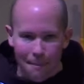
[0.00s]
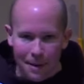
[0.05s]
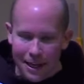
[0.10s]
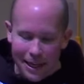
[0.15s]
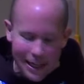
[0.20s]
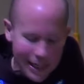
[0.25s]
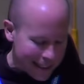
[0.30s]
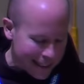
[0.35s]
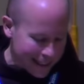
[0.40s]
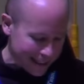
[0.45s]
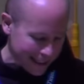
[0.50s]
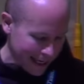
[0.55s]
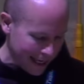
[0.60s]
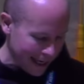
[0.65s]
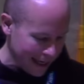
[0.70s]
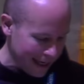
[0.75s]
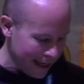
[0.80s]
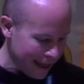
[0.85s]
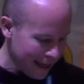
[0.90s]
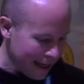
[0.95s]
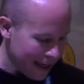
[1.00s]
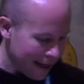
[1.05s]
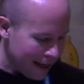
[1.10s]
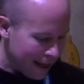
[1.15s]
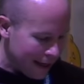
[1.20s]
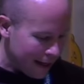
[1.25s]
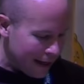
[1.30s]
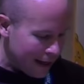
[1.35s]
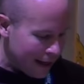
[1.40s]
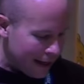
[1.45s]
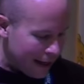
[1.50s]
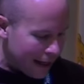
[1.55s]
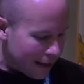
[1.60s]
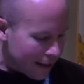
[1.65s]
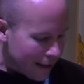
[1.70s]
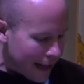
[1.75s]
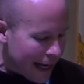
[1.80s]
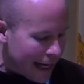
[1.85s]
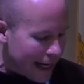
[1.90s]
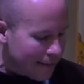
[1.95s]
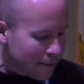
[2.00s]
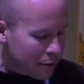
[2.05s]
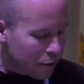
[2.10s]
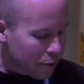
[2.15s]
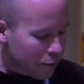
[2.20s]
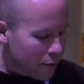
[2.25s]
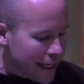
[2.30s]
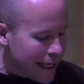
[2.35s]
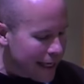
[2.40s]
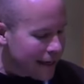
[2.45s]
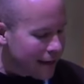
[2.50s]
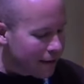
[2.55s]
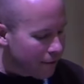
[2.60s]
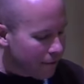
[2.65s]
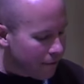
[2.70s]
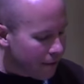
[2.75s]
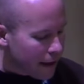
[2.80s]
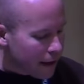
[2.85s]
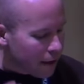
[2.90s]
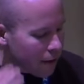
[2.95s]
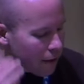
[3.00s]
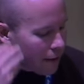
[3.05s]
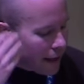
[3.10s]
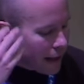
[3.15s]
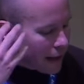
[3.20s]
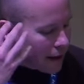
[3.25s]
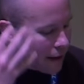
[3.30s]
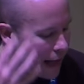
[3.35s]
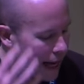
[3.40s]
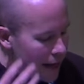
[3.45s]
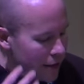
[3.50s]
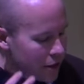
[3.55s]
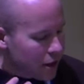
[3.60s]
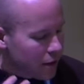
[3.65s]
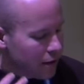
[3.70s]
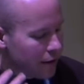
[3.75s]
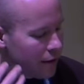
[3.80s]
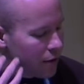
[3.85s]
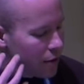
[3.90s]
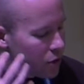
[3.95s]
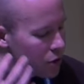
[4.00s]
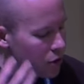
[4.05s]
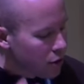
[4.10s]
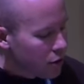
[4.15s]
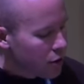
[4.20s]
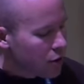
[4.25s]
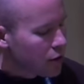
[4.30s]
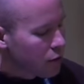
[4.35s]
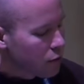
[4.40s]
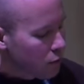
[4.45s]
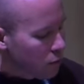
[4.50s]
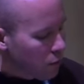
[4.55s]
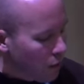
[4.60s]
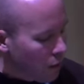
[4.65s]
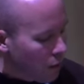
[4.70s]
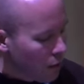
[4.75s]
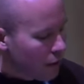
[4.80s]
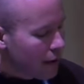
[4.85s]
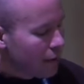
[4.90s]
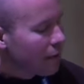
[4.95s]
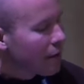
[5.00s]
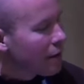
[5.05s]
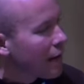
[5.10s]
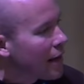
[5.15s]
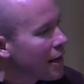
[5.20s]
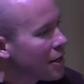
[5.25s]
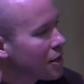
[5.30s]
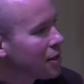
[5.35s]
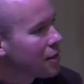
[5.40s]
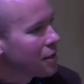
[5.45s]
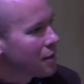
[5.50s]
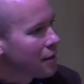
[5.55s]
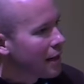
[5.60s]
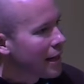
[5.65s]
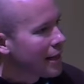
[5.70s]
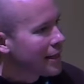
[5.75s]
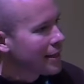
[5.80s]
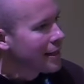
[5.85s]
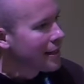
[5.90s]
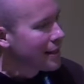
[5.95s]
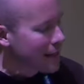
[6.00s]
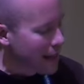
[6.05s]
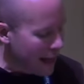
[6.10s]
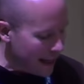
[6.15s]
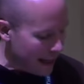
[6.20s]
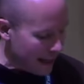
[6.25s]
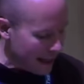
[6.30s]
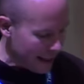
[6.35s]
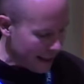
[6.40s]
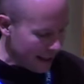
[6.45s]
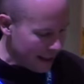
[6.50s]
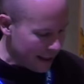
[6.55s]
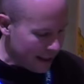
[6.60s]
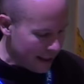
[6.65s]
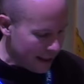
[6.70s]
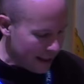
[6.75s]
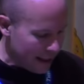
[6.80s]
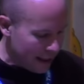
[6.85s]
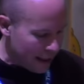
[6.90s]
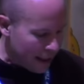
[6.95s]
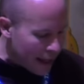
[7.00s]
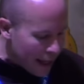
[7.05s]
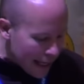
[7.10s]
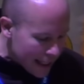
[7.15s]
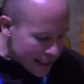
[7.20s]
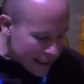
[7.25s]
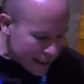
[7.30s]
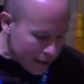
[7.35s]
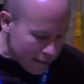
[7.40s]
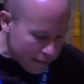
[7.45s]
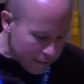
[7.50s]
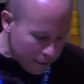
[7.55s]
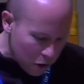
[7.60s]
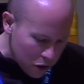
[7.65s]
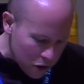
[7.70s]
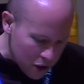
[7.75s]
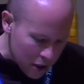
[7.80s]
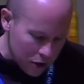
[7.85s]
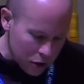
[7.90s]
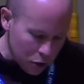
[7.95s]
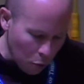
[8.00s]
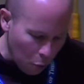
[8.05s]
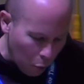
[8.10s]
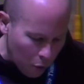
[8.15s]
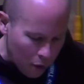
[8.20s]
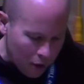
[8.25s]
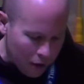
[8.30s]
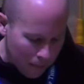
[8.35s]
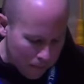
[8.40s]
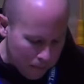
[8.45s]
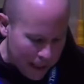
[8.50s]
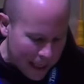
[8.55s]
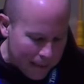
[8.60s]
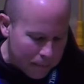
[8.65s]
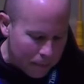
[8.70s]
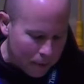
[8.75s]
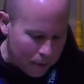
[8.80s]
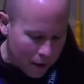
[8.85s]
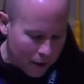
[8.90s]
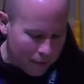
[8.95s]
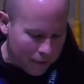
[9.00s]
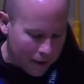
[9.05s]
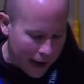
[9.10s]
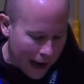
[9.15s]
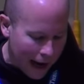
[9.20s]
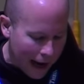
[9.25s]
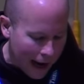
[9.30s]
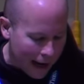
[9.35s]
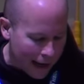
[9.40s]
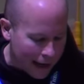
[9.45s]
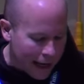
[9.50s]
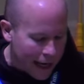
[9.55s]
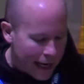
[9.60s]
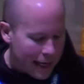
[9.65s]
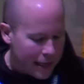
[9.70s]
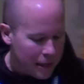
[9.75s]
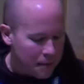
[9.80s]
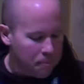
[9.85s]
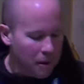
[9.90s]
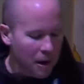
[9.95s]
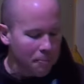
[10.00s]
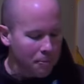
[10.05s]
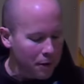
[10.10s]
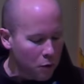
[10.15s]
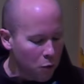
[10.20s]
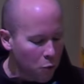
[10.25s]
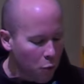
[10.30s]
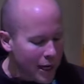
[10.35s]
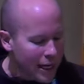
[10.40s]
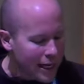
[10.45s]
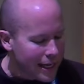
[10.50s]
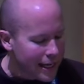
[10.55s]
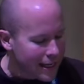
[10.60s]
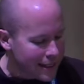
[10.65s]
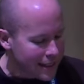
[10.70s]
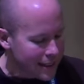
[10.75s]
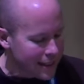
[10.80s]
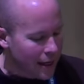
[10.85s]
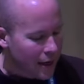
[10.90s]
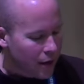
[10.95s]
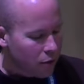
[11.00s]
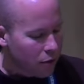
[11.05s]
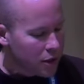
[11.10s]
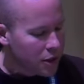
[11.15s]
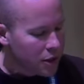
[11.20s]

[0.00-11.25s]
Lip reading: insight. It led him to reconfigure theologically the church's role in relation to that society. His conversion toward the people of God and the public witness Christian